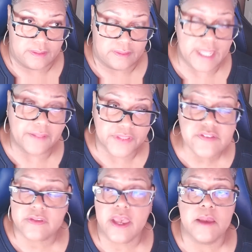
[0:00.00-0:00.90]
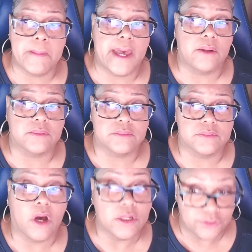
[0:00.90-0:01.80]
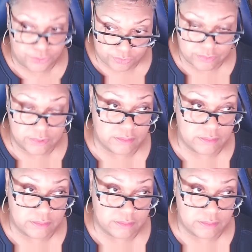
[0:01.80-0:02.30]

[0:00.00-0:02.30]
Now, this came out on